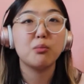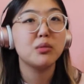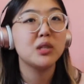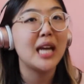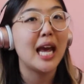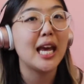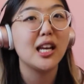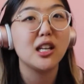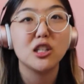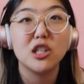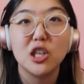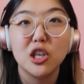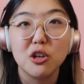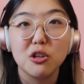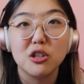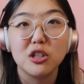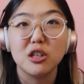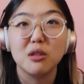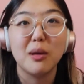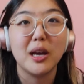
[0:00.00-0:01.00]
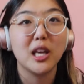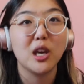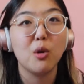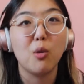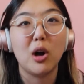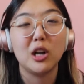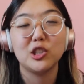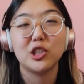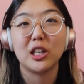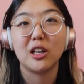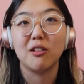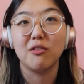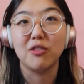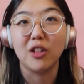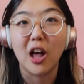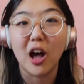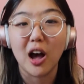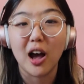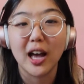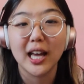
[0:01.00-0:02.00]
take it to YouTube and you watch a
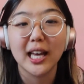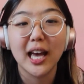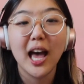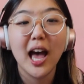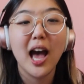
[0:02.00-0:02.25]
vlog,